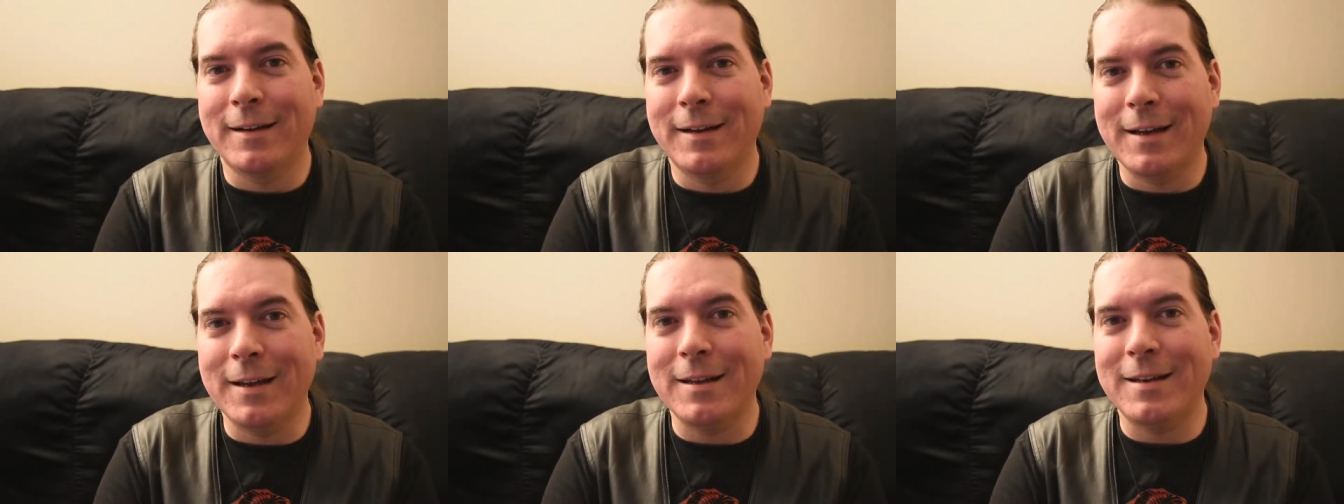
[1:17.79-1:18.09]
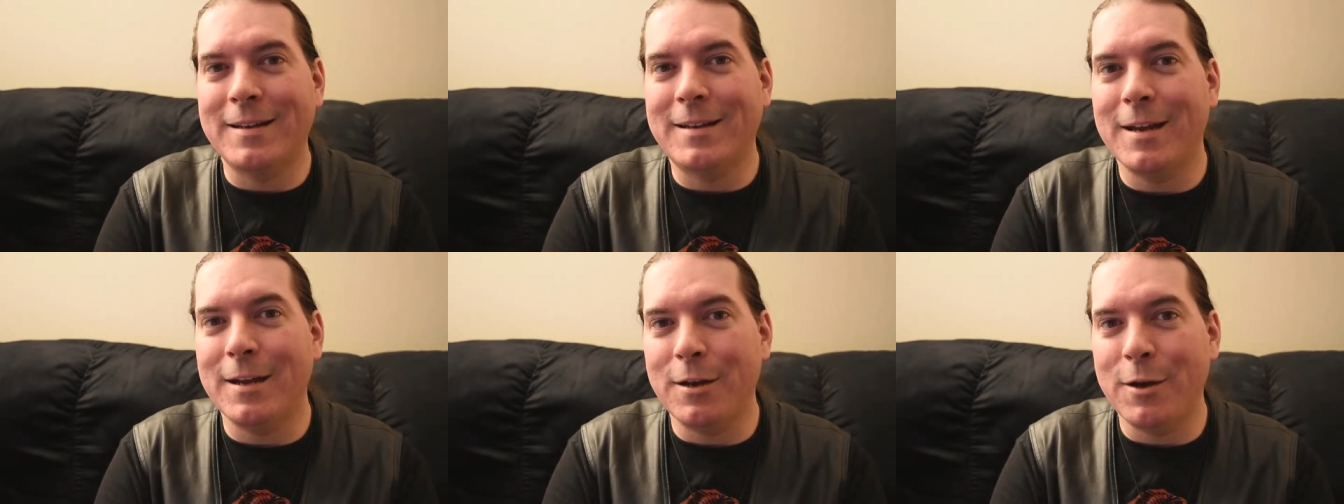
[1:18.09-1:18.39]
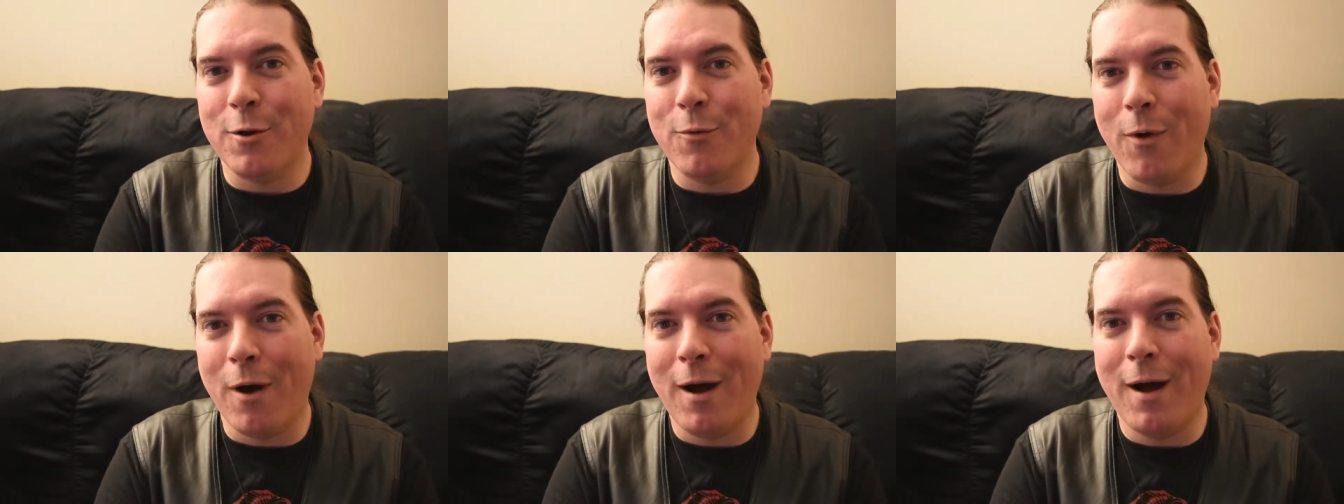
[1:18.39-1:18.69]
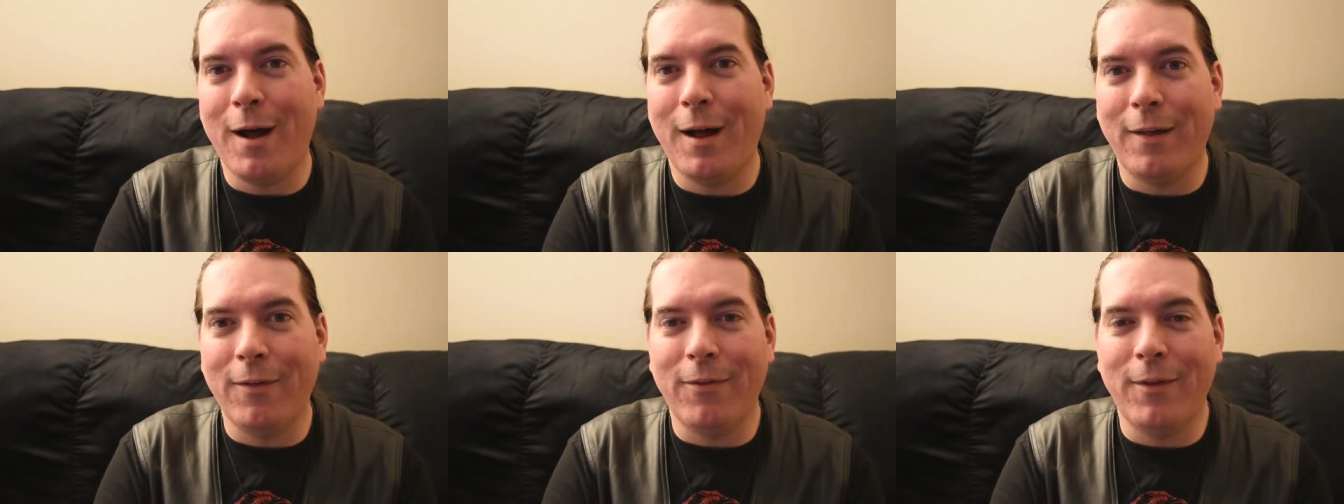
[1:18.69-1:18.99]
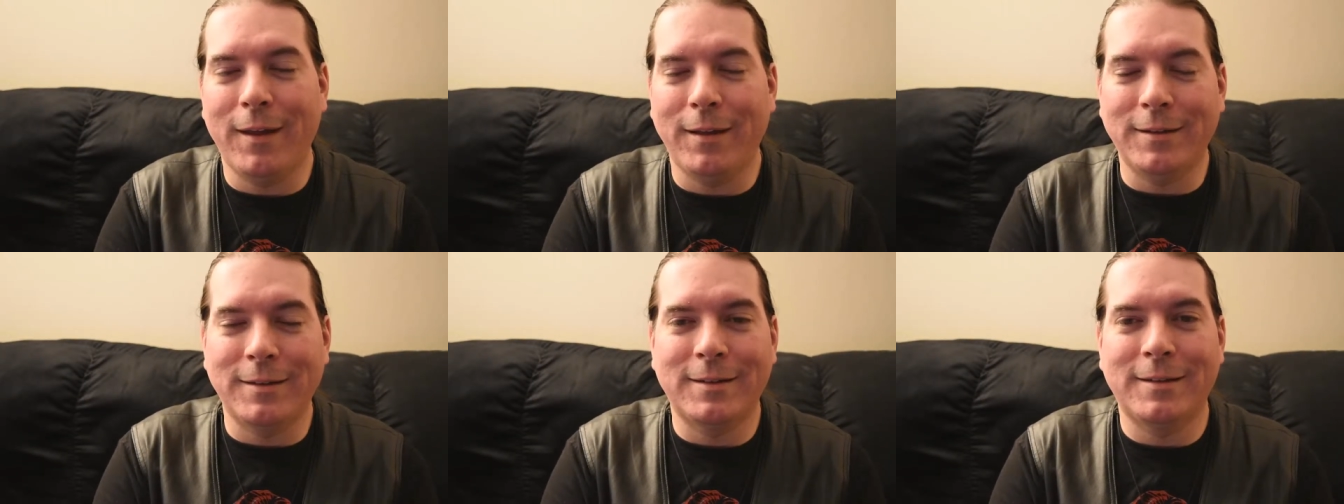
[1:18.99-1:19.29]
continue on
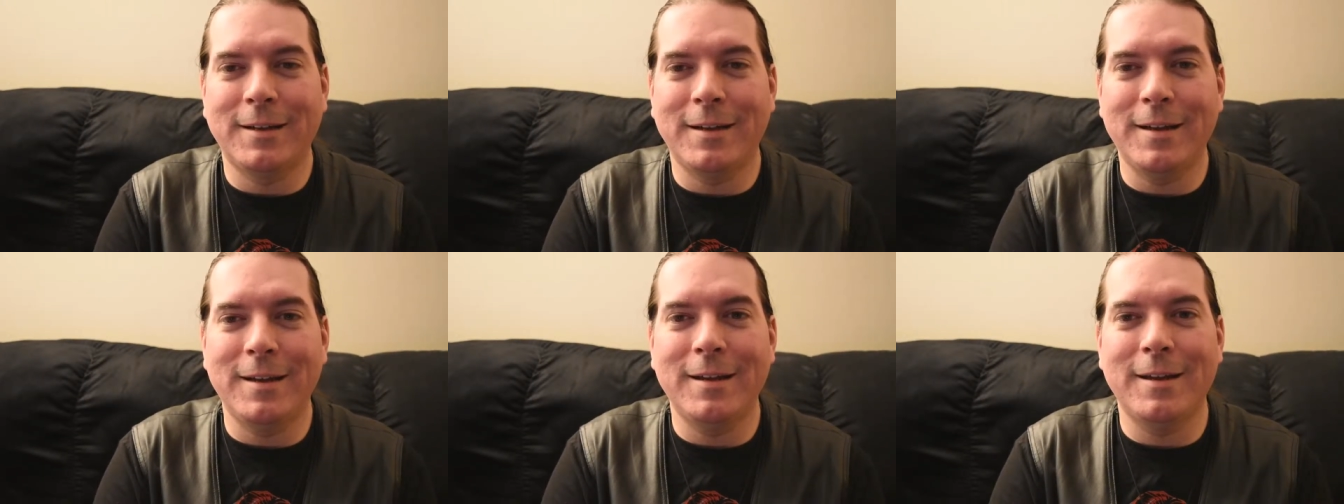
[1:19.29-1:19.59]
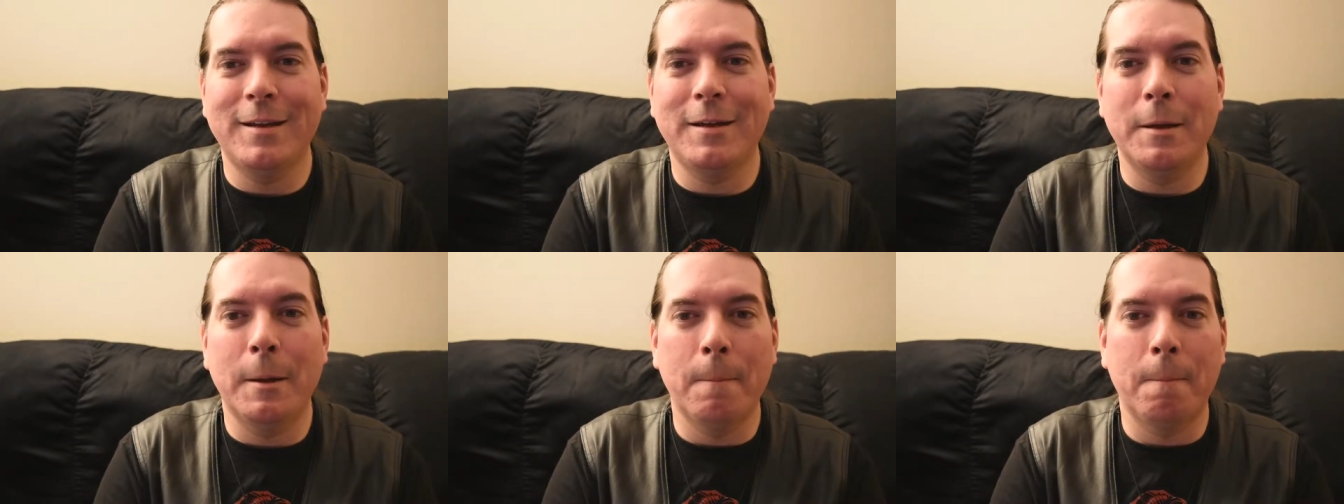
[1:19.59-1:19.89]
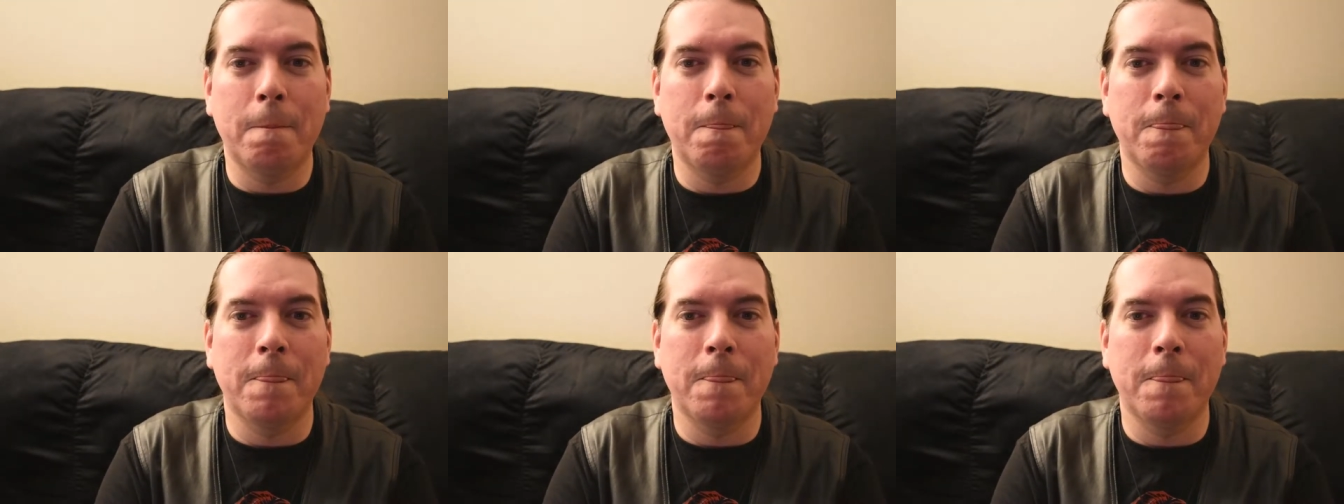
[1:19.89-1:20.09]
than see